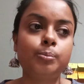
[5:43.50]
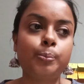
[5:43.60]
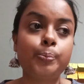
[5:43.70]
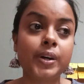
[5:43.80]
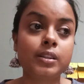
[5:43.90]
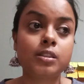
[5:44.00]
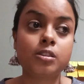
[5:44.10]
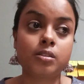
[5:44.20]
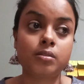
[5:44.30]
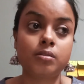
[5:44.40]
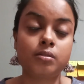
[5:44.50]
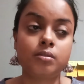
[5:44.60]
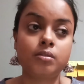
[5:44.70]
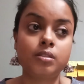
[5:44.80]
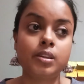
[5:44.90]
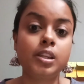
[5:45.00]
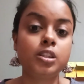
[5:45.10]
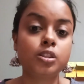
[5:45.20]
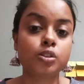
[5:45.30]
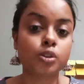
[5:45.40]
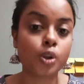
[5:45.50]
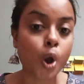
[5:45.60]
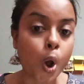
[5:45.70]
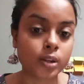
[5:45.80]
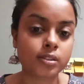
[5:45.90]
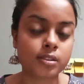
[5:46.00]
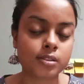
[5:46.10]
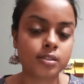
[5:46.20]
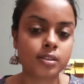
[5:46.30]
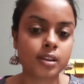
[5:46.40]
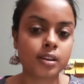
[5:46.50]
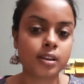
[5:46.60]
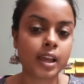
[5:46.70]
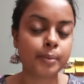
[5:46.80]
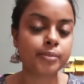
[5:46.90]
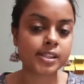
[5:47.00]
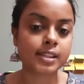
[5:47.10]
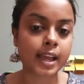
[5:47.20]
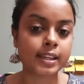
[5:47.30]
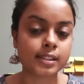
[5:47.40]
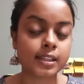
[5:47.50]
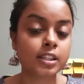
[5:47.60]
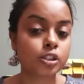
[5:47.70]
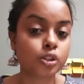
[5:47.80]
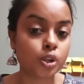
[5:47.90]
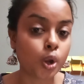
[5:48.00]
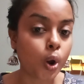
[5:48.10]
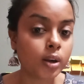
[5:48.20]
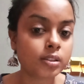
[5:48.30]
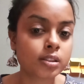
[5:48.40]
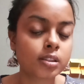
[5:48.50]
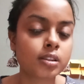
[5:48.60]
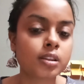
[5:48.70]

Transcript: But it is not, I emphasize, it is not